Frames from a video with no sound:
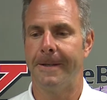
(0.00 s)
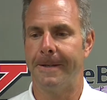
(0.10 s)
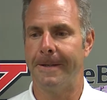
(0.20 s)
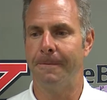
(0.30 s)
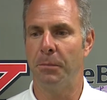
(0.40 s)

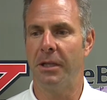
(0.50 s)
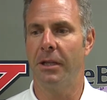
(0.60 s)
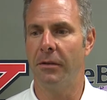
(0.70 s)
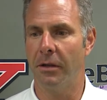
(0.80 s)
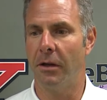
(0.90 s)
But
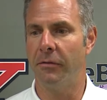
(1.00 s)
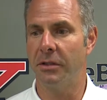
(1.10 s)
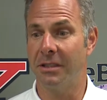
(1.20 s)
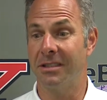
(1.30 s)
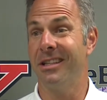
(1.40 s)
then
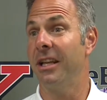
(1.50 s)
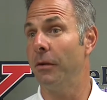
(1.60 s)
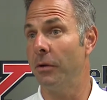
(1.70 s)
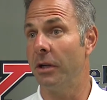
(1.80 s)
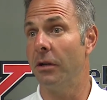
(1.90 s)
obviously
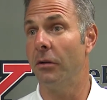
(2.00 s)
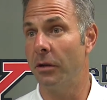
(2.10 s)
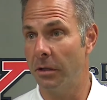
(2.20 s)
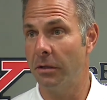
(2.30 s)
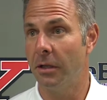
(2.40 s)
Sunday we're going to
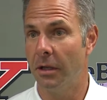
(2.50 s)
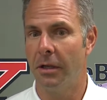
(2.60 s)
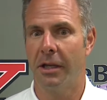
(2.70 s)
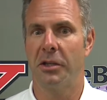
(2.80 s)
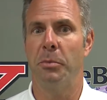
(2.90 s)
go
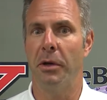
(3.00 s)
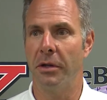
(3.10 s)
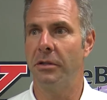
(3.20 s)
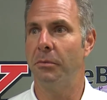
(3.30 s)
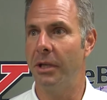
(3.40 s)

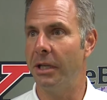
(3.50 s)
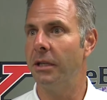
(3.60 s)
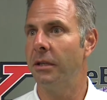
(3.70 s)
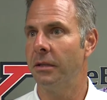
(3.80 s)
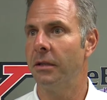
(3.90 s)
experience a
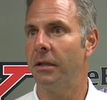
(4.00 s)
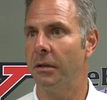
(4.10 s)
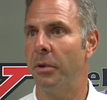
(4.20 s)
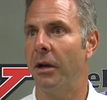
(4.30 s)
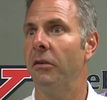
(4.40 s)
big
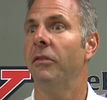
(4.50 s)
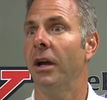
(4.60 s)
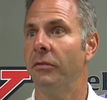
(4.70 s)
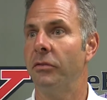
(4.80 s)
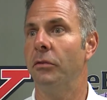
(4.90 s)
Power
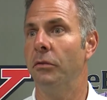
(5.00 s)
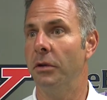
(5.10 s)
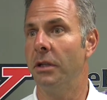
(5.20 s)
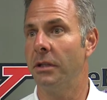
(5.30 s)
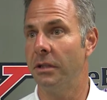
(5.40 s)
5
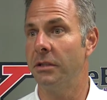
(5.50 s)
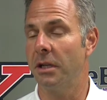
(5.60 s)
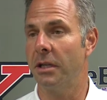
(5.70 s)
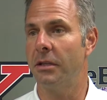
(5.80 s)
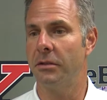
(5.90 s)
school in
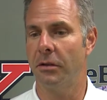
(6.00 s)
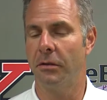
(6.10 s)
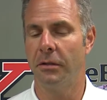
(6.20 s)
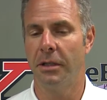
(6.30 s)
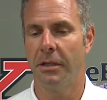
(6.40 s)
Kentucky.
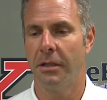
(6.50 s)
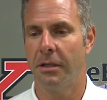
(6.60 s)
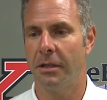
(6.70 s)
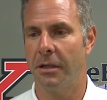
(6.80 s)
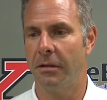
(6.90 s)
So
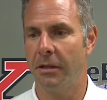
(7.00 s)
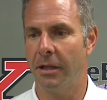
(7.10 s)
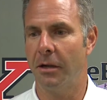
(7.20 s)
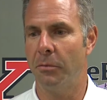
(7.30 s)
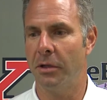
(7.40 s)
I
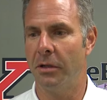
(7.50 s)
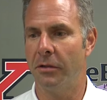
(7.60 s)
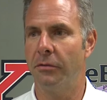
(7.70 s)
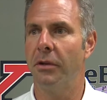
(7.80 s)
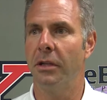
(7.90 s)
think that'll be
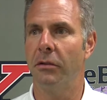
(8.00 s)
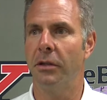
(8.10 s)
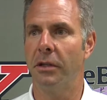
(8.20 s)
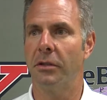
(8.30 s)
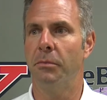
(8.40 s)
another great
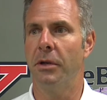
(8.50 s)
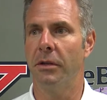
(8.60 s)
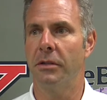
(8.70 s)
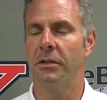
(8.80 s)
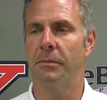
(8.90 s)
learning
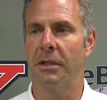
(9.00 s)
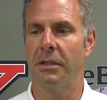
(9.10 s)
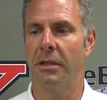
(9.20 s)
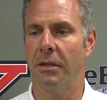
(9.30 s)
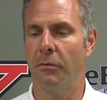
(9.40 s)
experience.
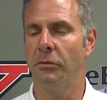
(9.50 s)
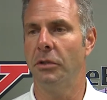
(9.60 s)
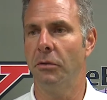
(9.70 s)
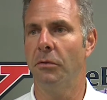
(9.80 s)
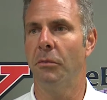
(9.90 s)
But we'll
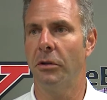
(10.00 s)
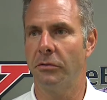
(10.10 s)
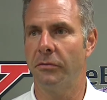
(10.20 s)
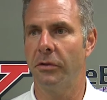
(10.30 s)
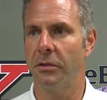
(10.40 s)
deal with
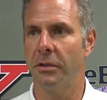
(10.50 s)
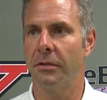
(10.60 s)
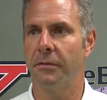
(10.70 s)
Marshall first.